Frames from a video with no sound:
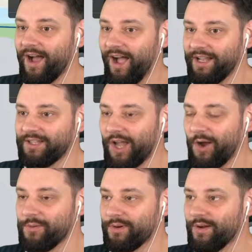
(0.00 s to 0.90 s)
I
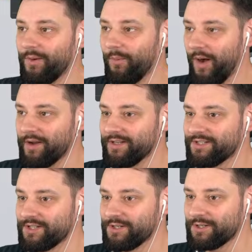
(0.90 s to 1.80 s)
don't want
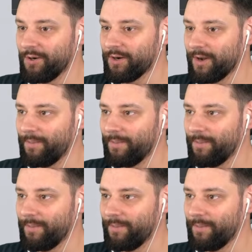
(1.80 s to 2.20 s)
to talk